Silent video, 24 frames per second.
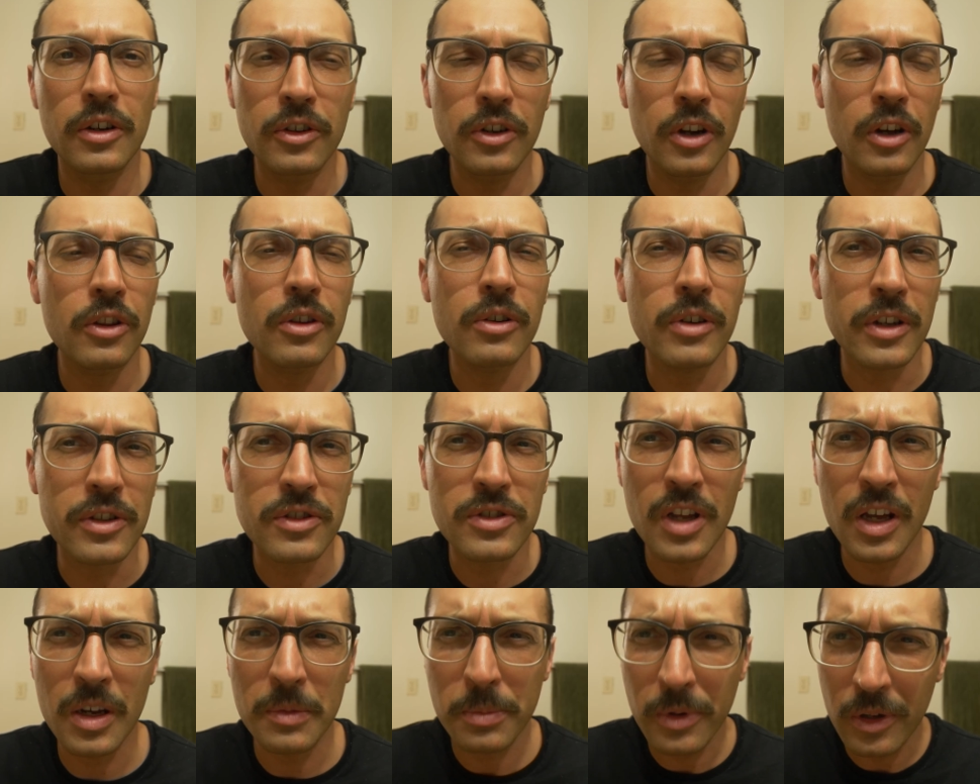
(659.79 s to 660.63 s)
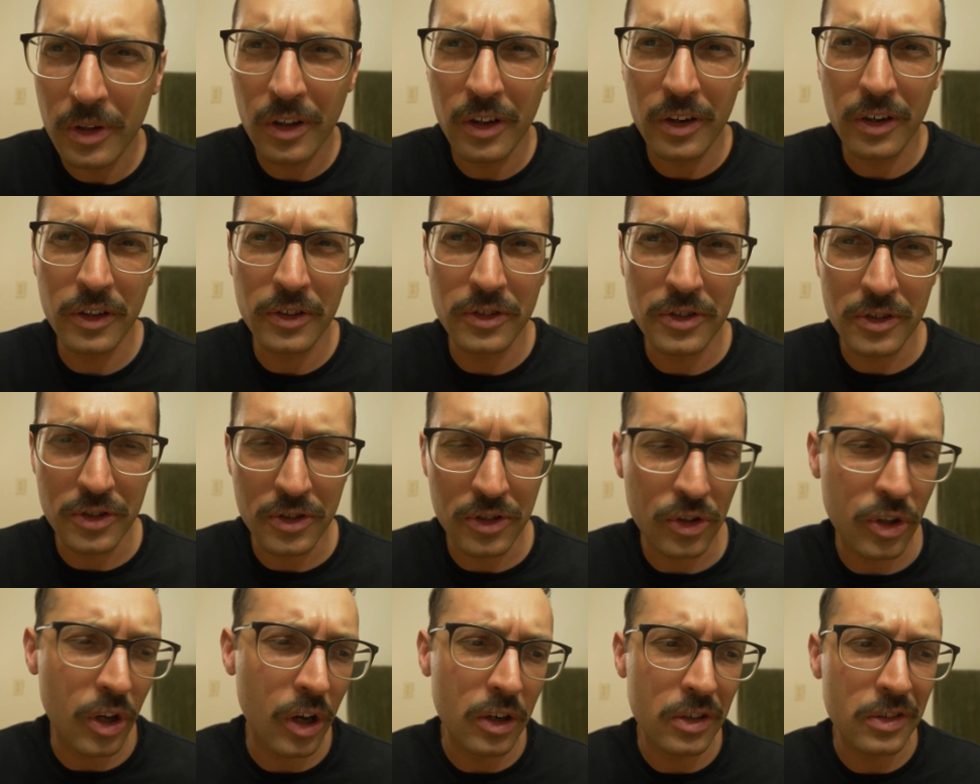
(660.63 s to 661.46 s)
Another example that I
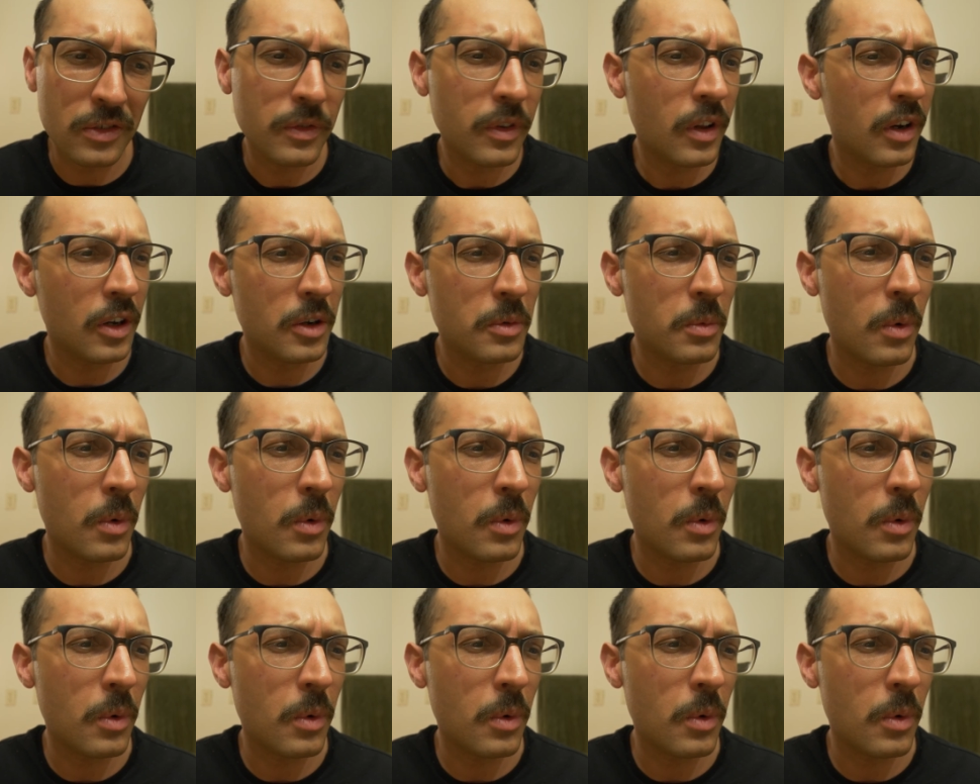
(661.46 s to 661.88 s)
just thought of that I